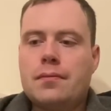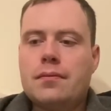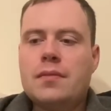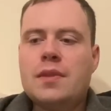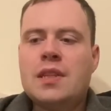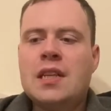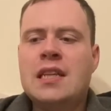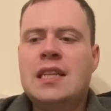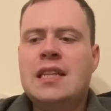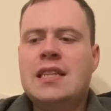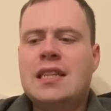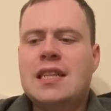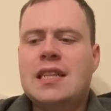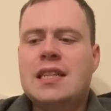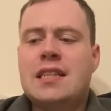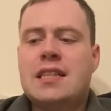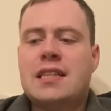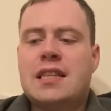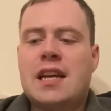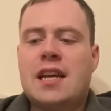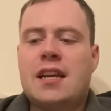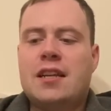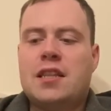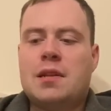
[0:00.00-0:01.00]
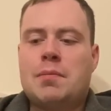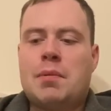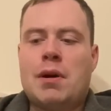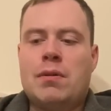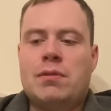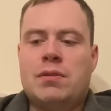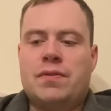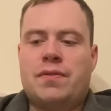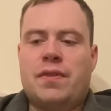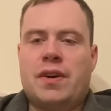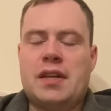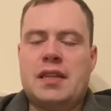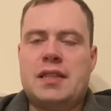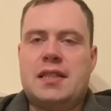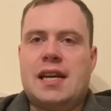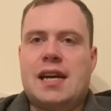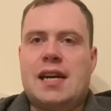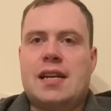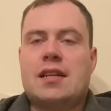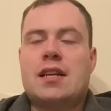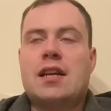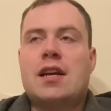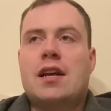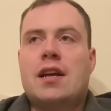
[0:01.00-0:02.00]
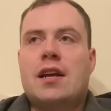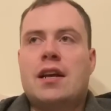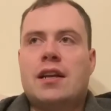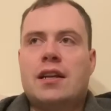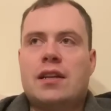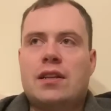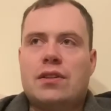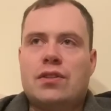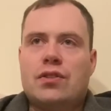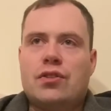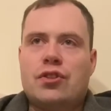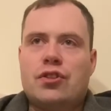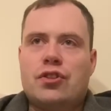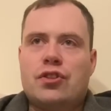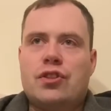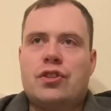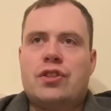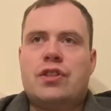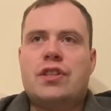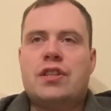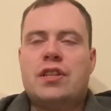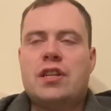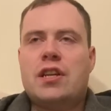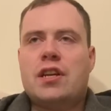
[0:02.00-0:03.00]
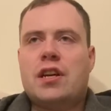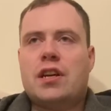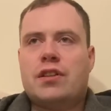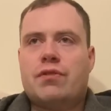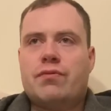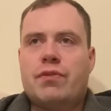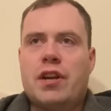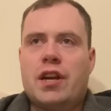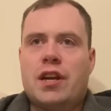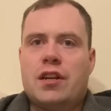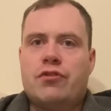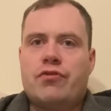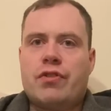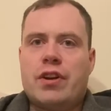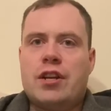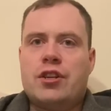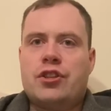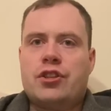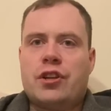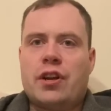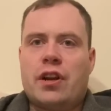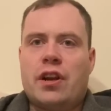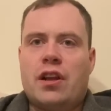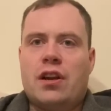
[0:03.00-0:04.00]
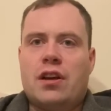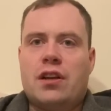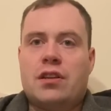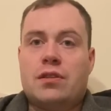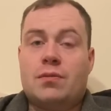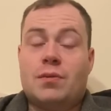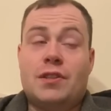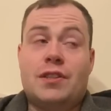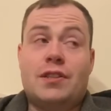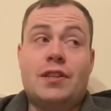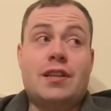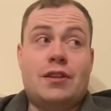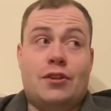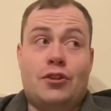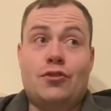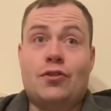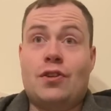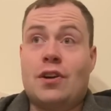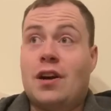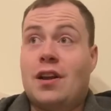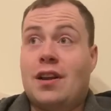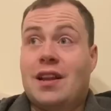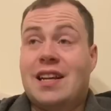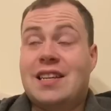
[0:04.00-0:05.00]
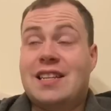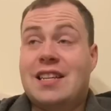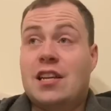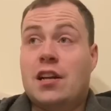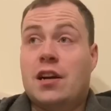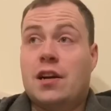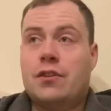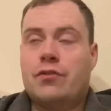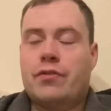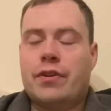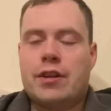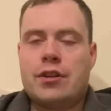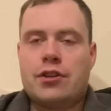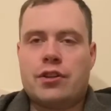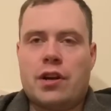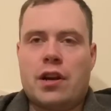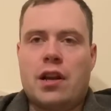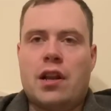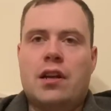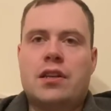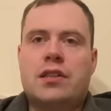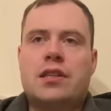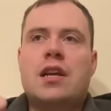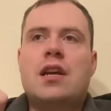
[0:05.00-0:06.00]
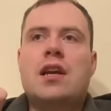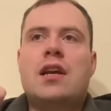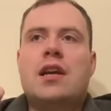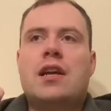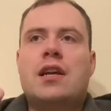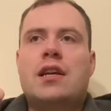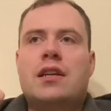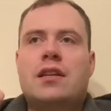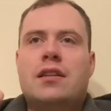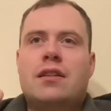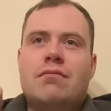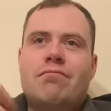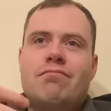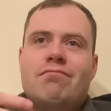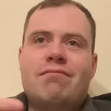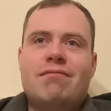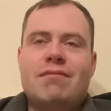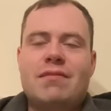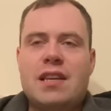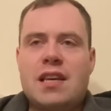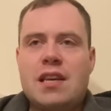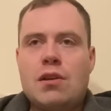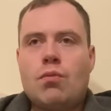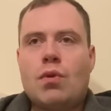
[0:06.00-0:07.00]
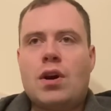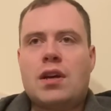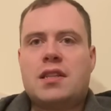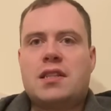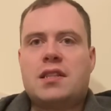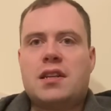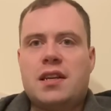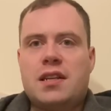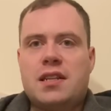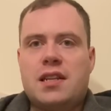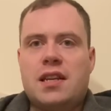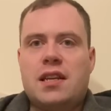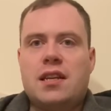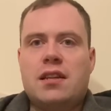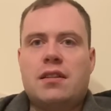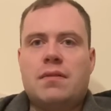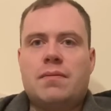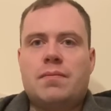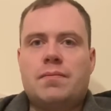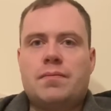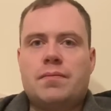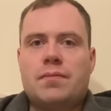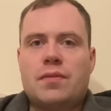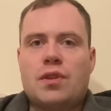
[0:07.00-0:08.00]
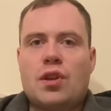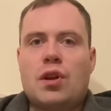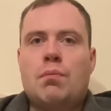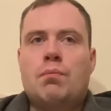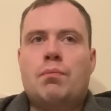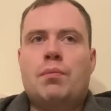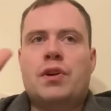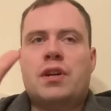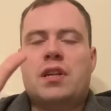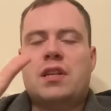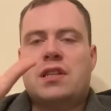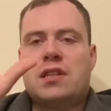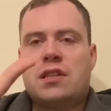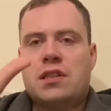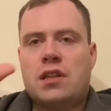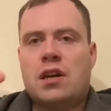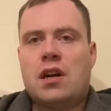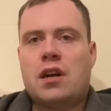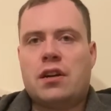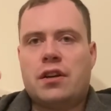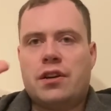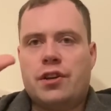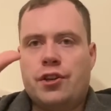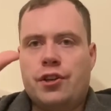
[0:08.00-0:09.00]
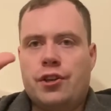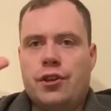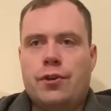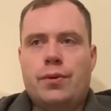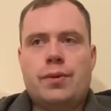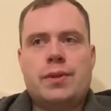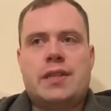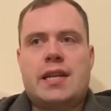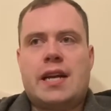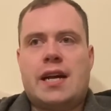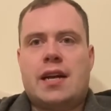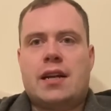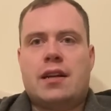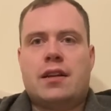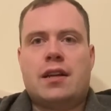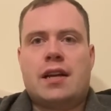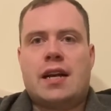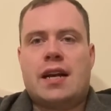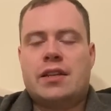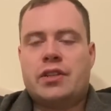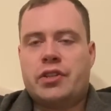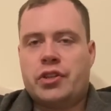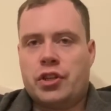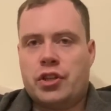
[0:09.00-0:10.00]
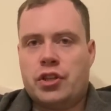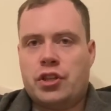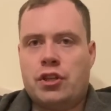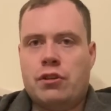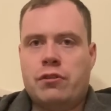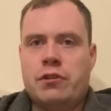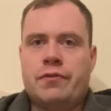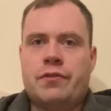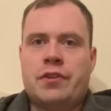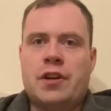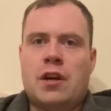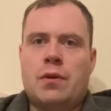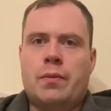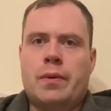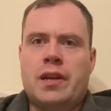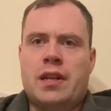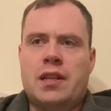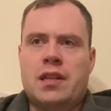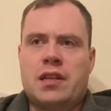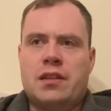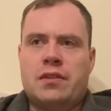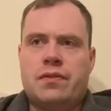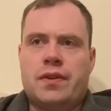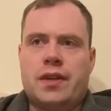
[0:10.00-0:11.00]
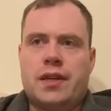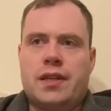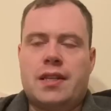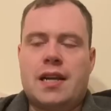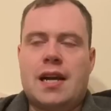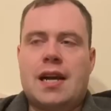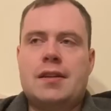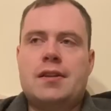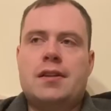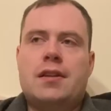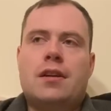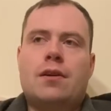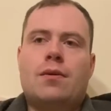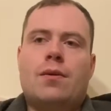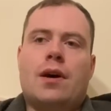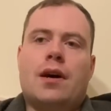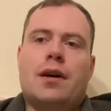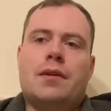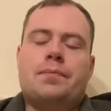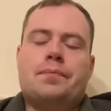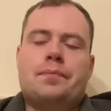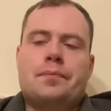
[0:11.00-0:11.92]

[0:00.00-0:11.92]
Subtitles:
He did say in the post-fight that the rehydration clause, well, they should call it a dehydration clause, it wasn't ideal, but he's not going to use that as an excuse for not winning this fight. And you know what?